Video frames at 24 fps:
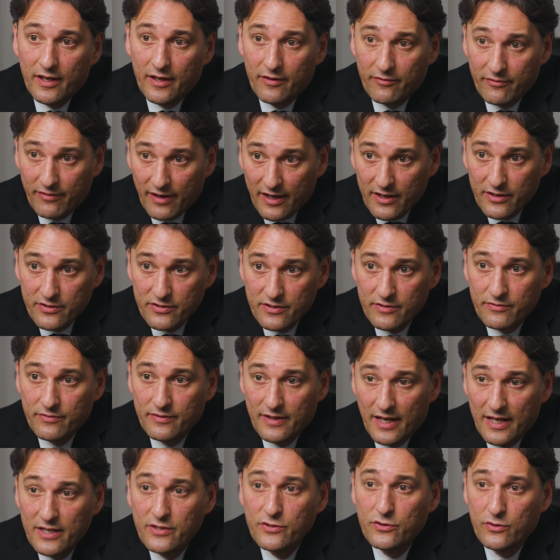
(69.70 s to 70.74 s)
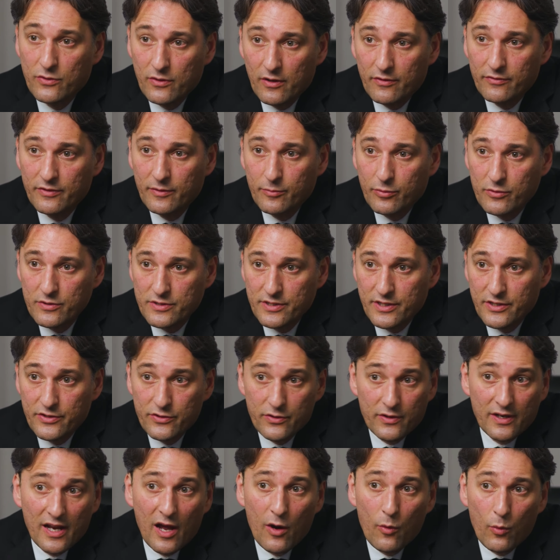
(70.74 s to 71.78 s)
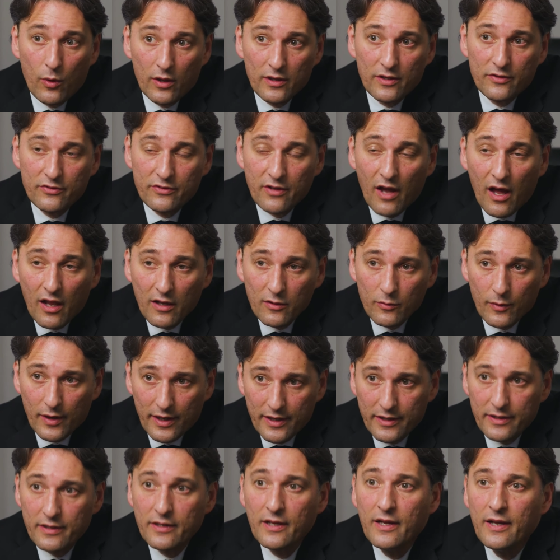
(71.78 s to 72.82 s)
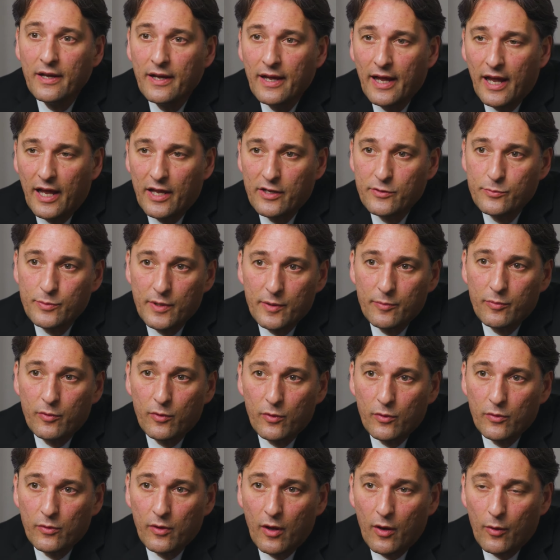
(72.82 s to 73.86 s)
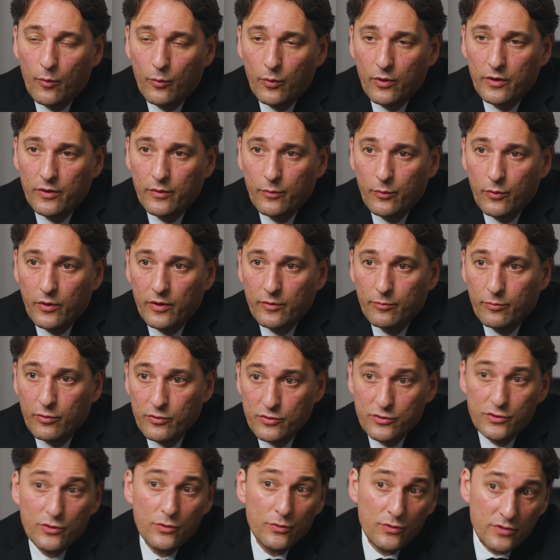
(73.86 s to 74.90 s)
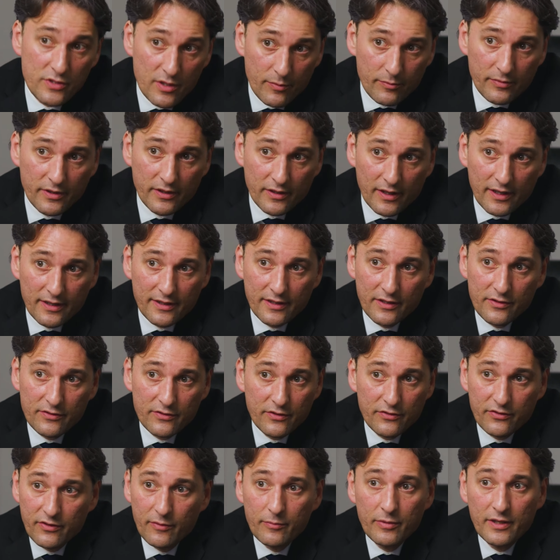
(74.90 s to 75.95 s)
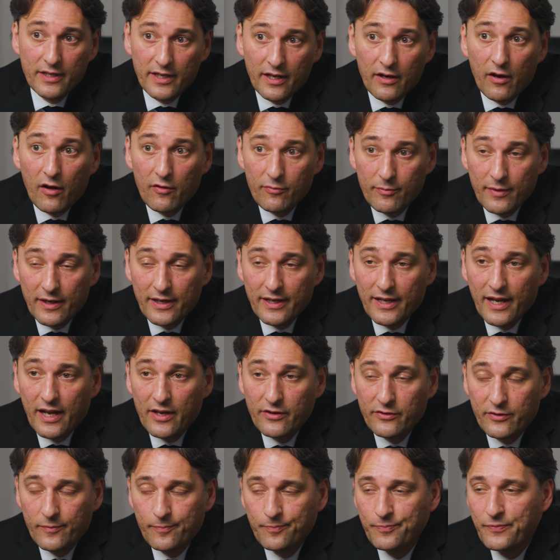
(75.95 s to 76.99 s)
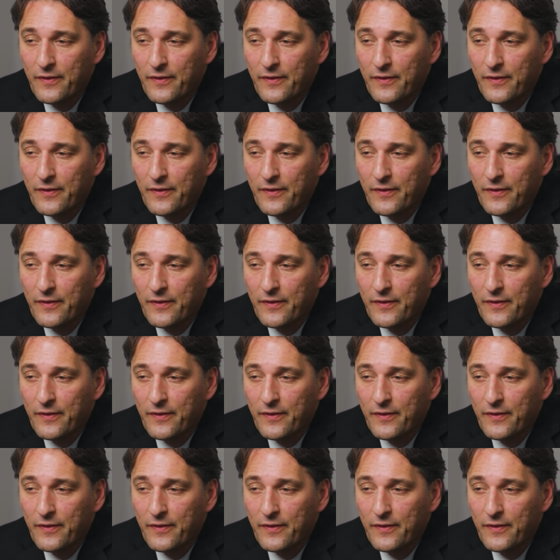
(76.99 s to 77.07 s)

invasive nature of the procedure and how well it's tolerated, as people would pursue something like this to simply get off medication.